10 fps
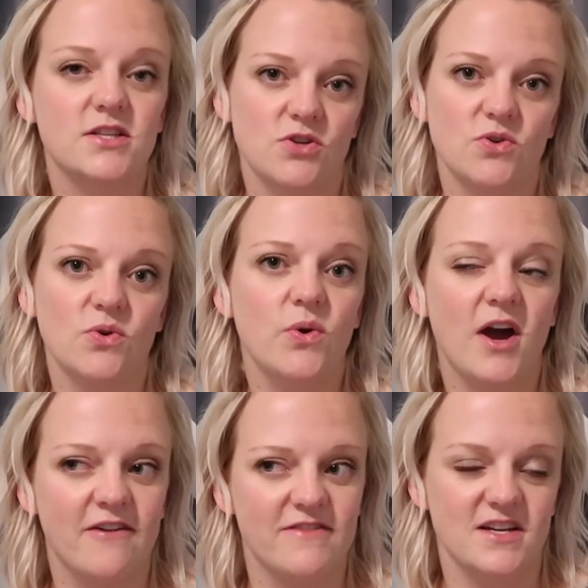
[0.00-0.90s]
to, who
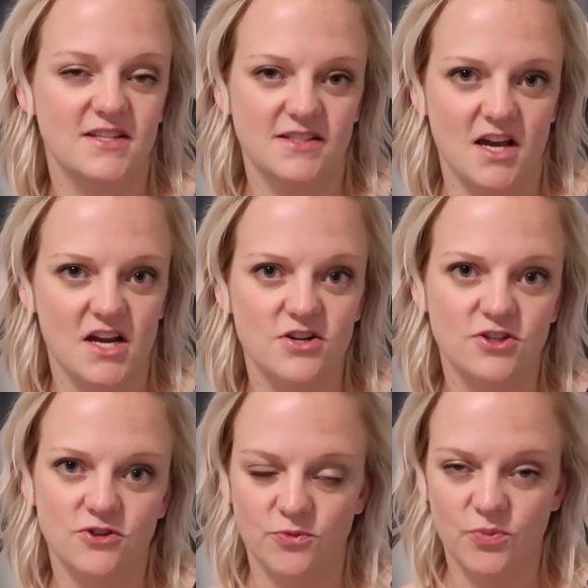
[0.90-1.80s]
have that desire
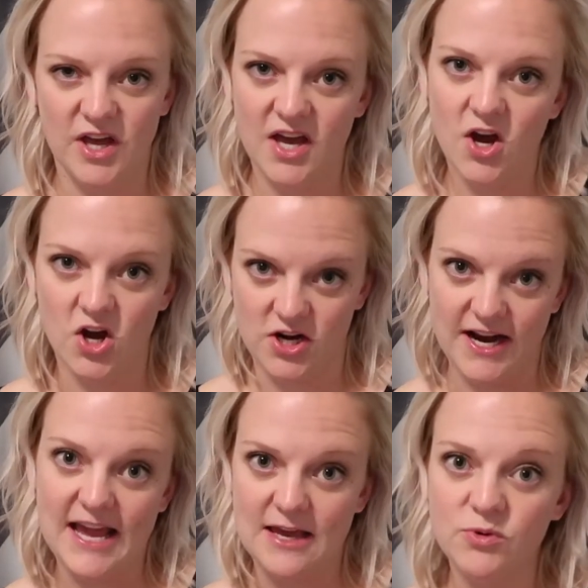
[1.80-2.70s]
to, but aren't
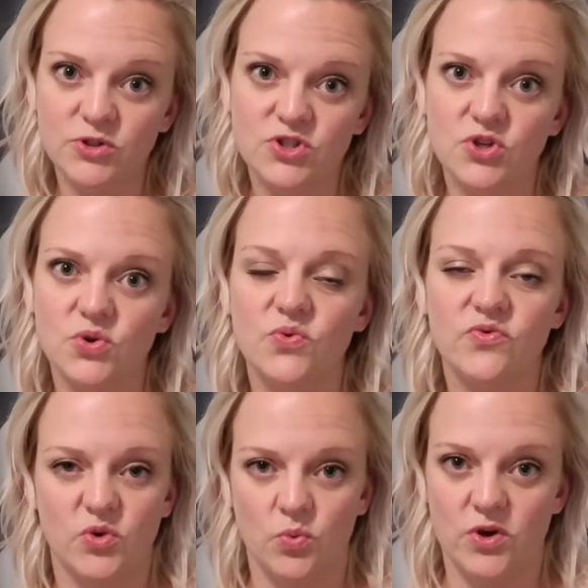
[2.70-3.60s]
able to
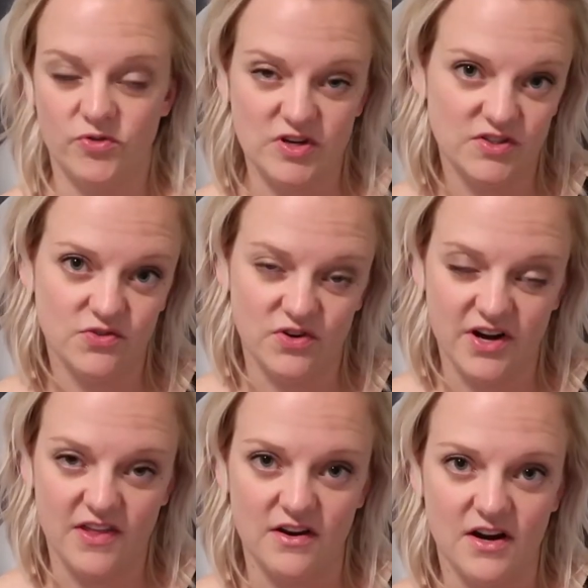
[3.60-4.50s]
for one reason or
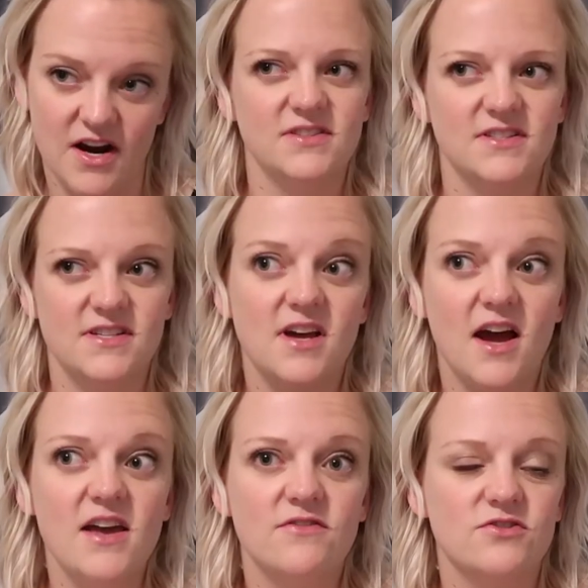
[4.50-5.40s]
another. Since
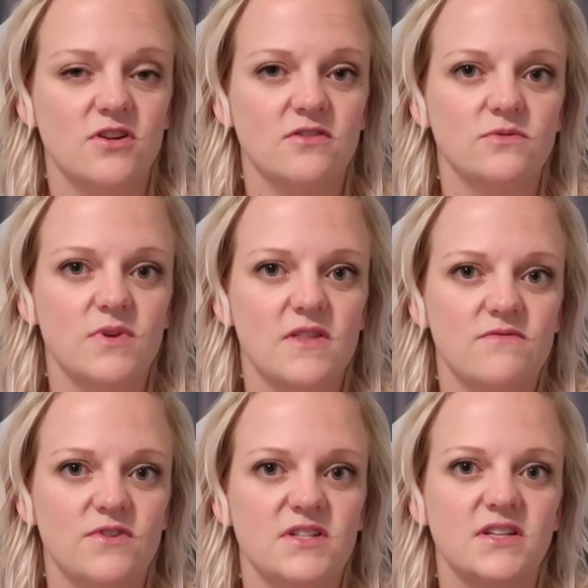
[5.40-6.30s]
I have struggled with
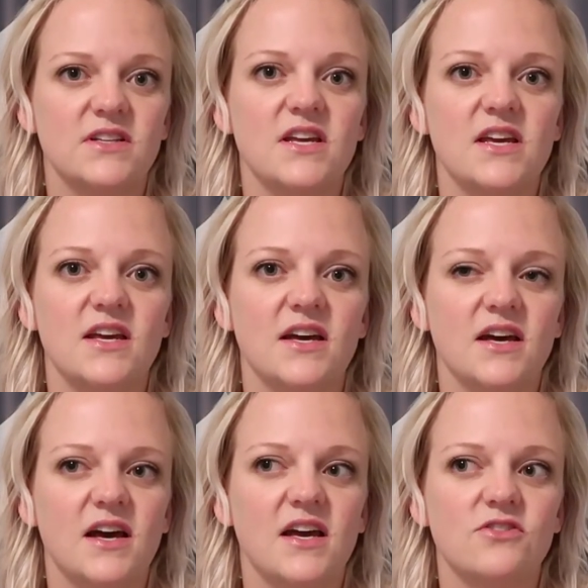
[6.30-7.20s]
infertility,
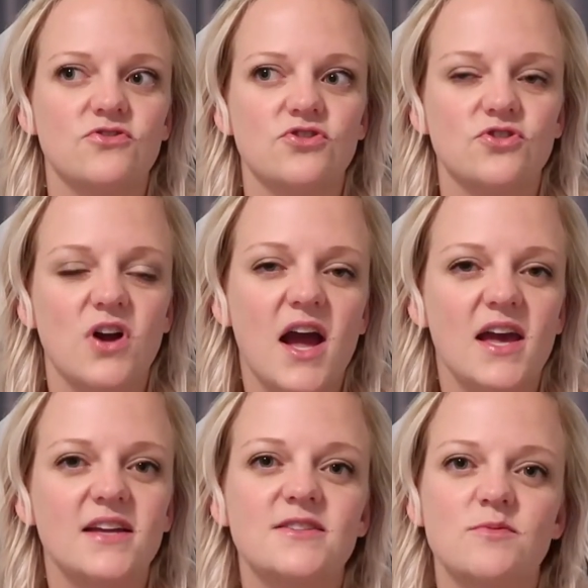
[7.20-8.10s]
I
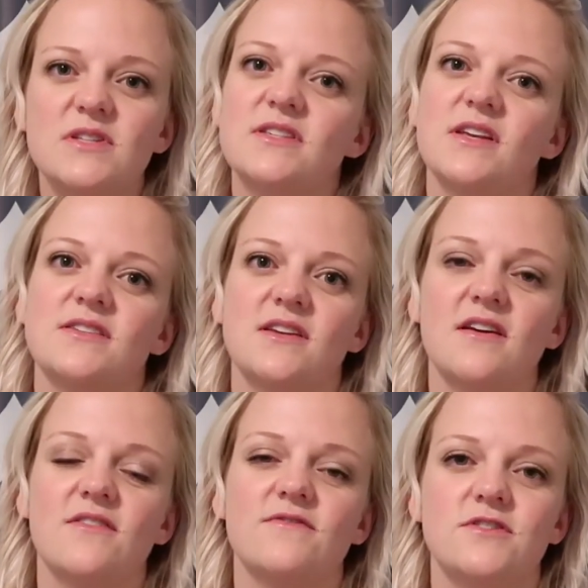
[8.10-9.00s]
try to be
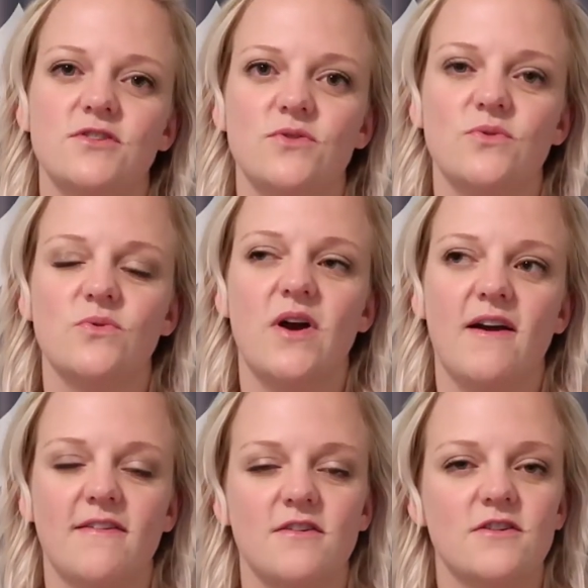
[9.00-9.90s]
sensitive to
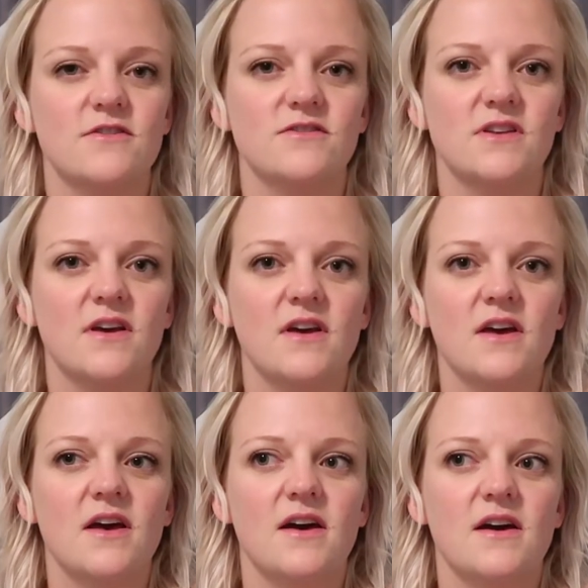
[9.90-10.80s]
others,
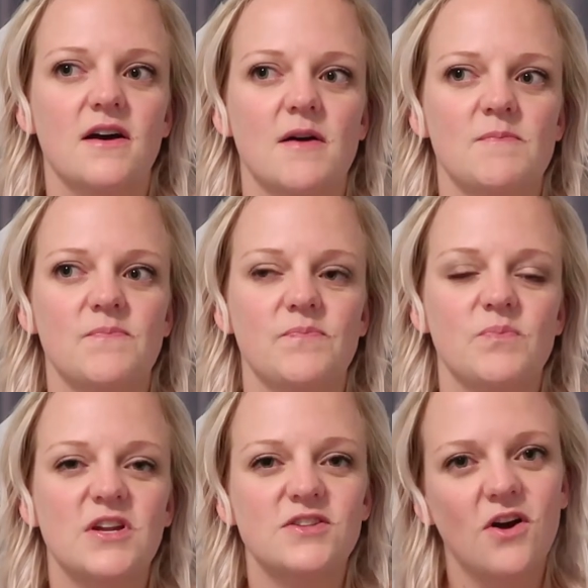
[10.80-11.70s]

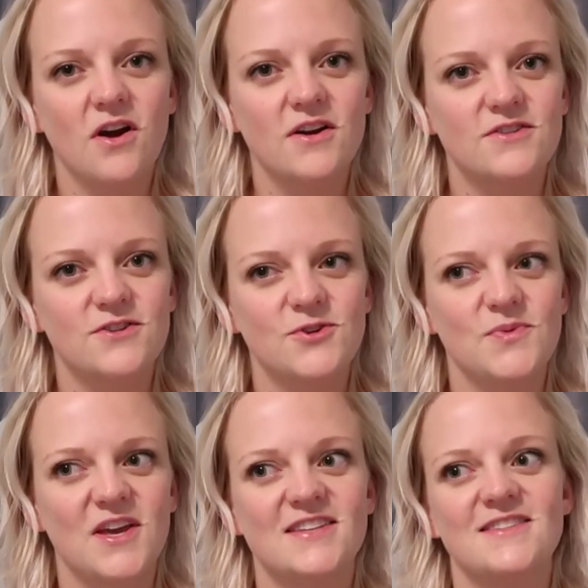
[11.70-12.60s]
but it's hard too,
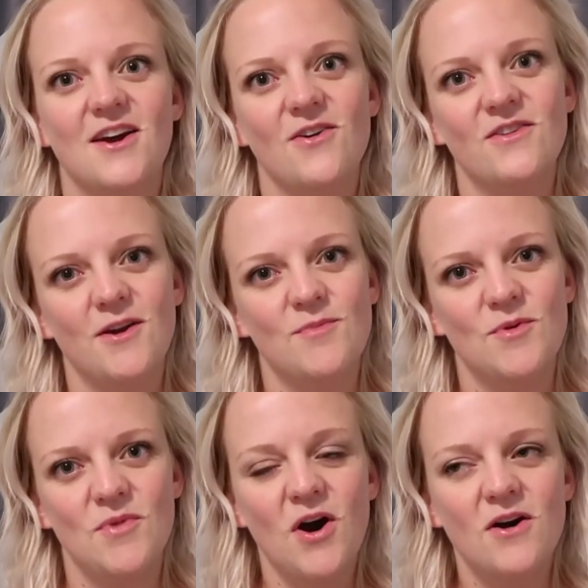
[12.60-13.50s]
because now that I'm a
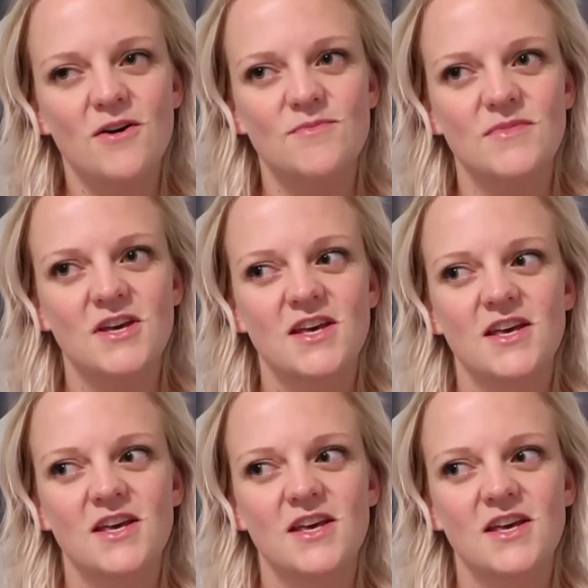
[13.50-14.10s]
mom,